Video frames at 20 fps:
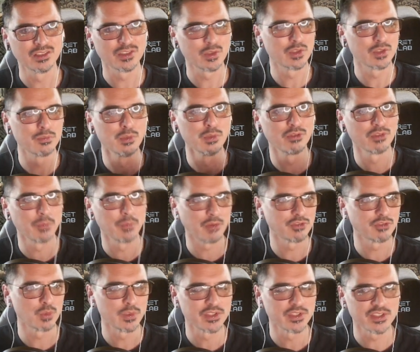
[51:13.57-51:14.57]
so he's moved him off
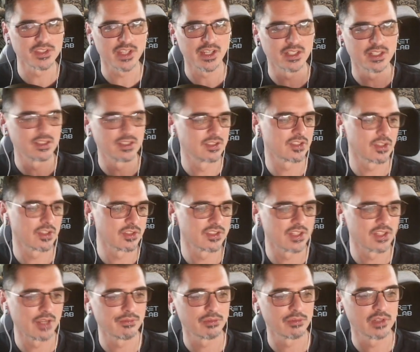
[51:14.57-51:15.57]
to one side and he's got his
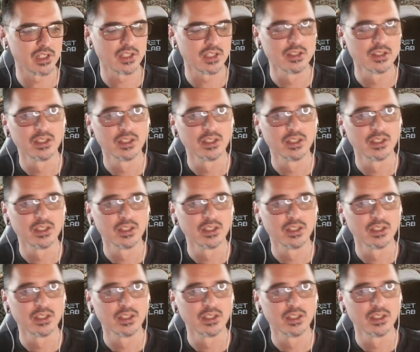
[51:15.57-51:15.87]
knife ready.